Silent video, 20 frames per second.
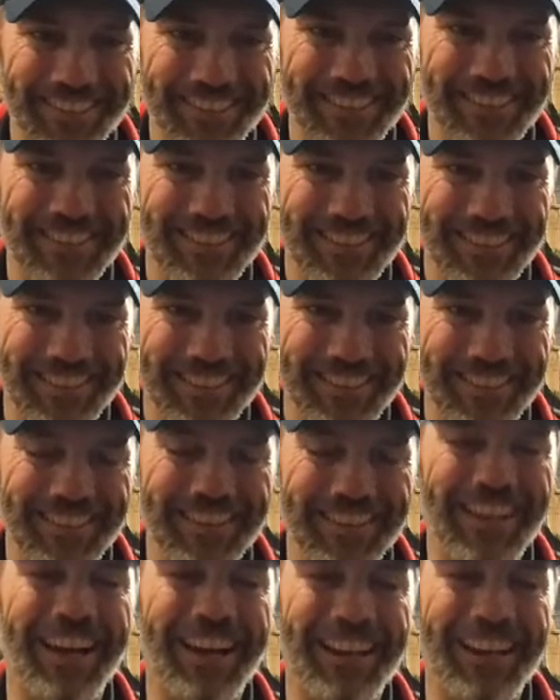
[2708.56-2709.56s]
like,
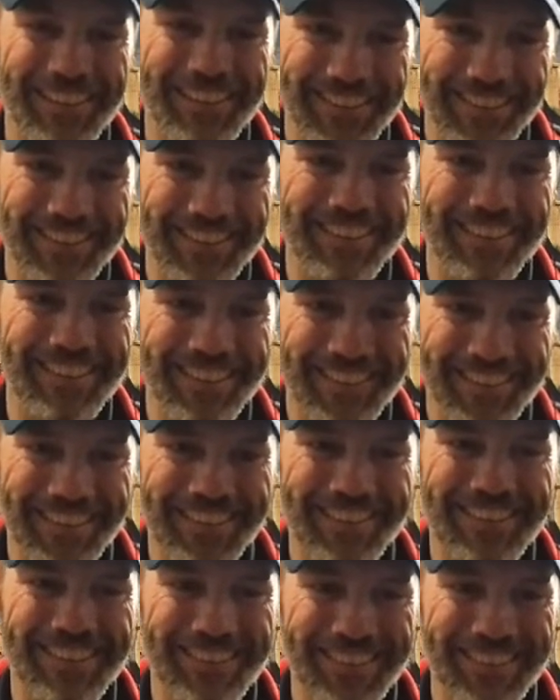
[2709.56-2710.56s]
oh yeah, there's
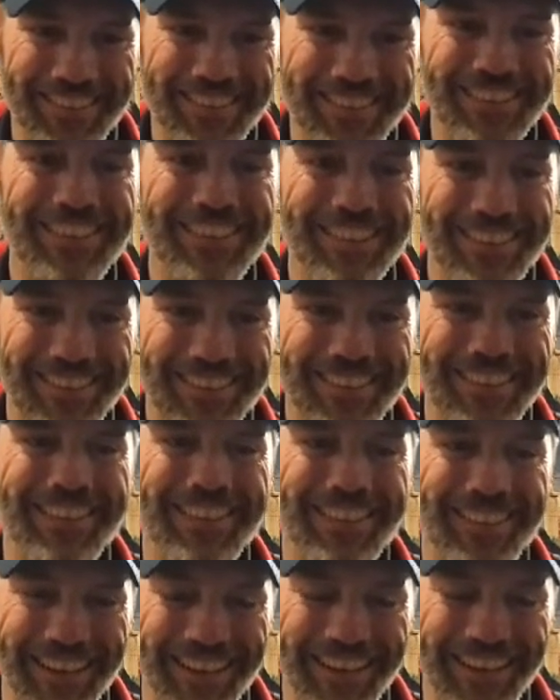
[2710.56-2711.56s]
Sleeping Beauty Castle. No
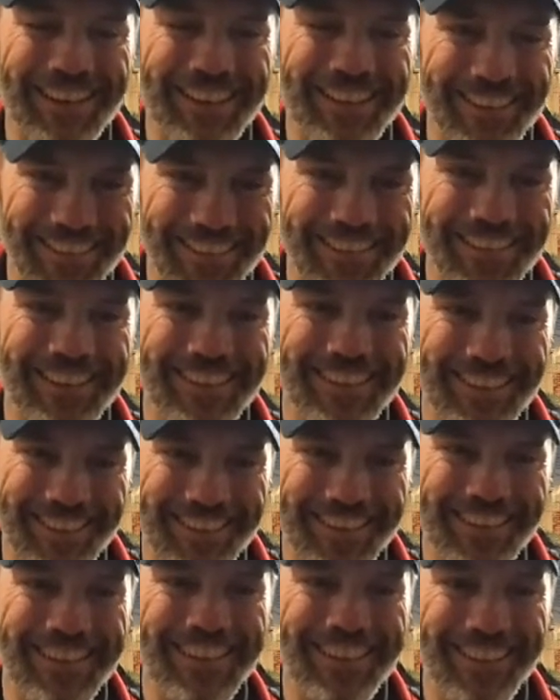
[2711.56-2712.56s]
offense to the castle,
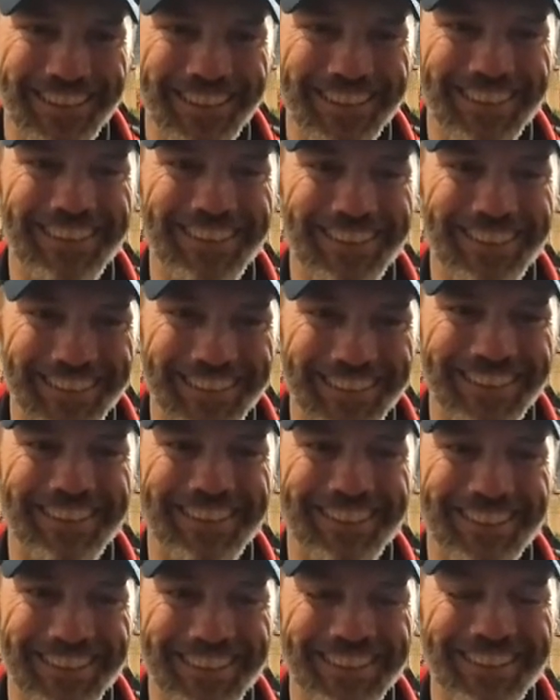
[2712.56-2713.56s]
but
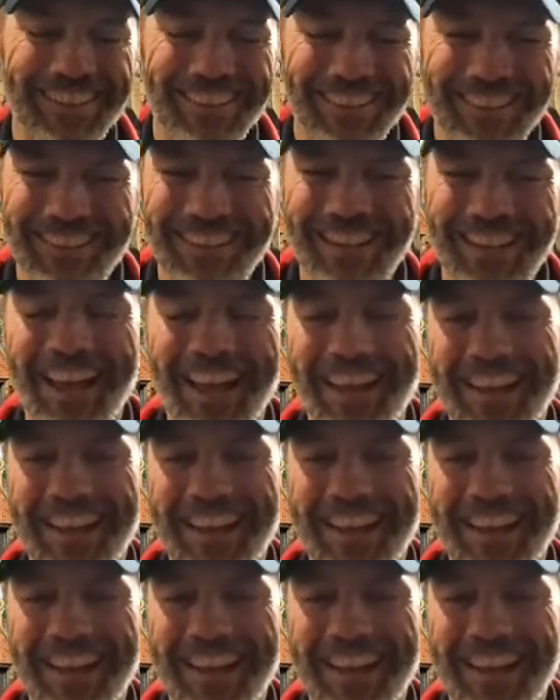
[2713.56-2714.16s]
it pales in